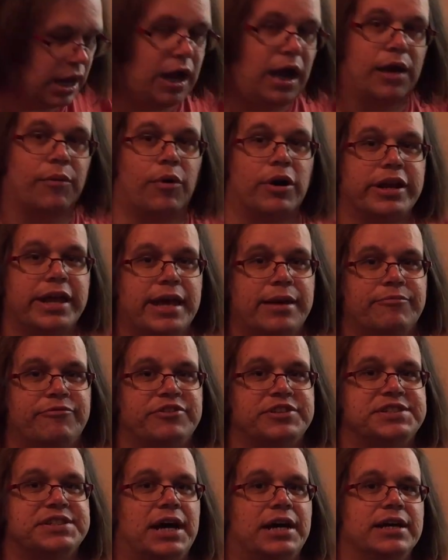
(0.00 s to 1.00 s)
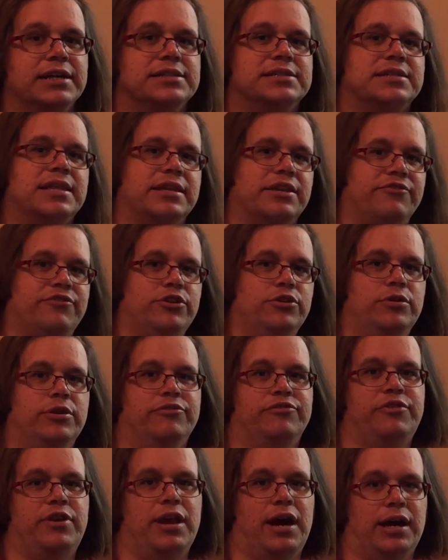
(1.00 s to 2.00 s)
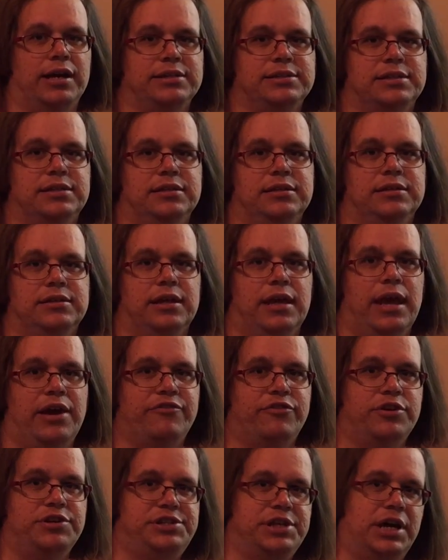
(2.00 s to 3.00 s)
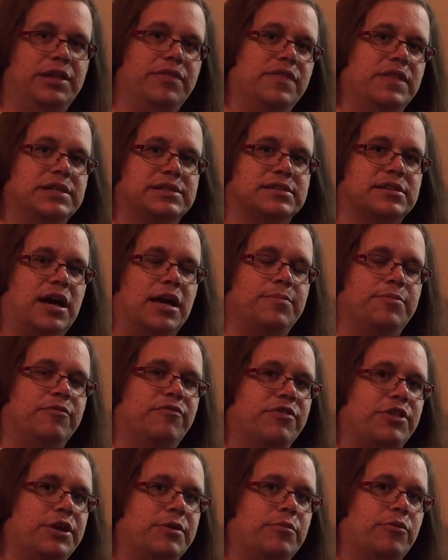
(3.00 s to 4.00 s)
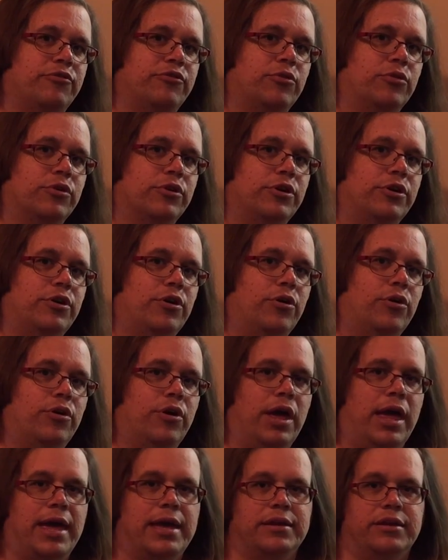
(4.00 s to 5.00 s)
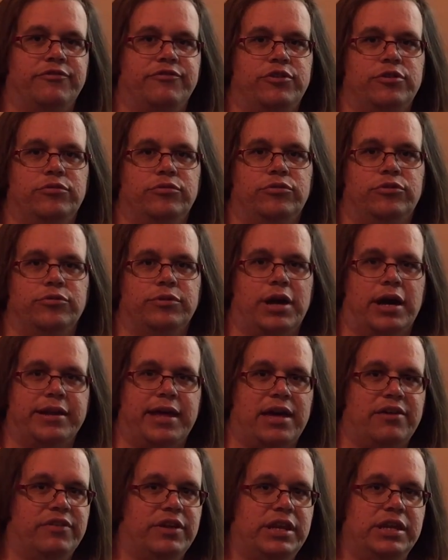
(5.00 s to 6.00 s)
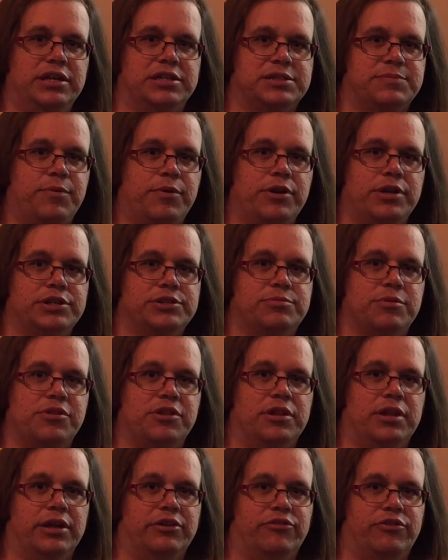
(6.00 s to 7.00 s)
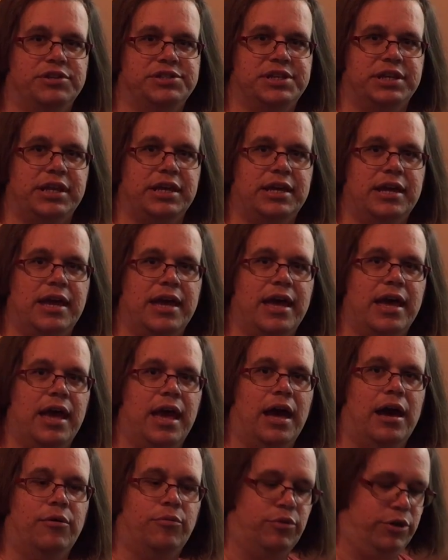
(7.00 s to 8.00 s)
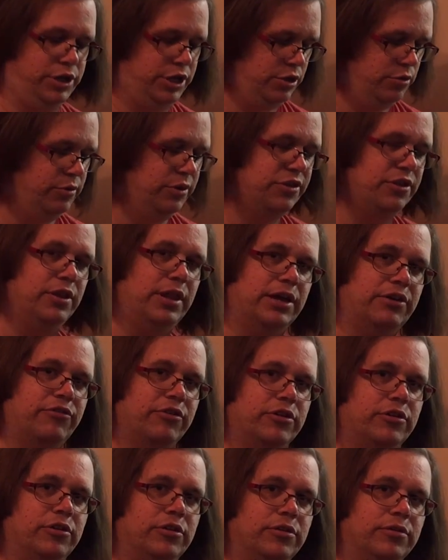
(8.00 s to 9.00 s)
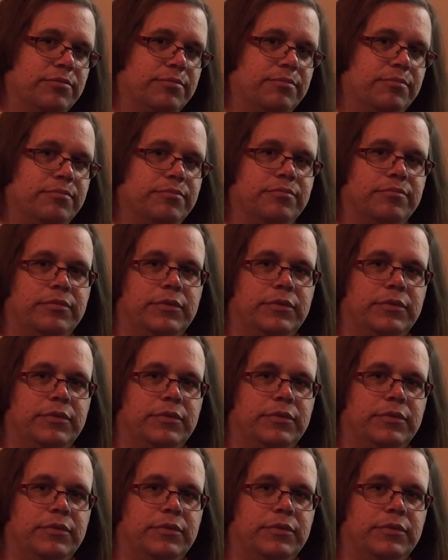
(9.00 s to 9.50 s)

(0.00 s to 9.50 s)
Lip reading: I want to emphasize that if you have not ever done this type of thing before, and if you do not have any experience with electricity, working with electrical,